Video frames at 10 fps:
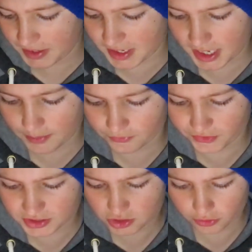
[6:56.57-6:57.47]
PM
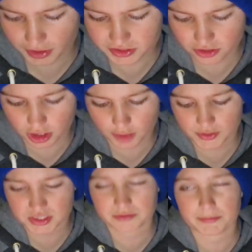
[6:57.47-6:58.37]
Victorian time,
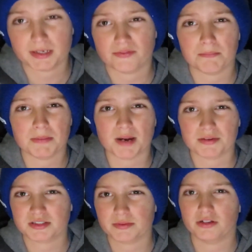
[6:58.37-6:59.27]
which is a bit of a
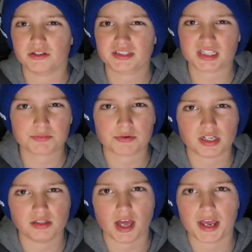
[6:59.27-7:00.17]
bummer, to be honest. That's
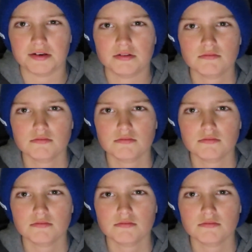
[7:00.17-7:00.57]
pretty late,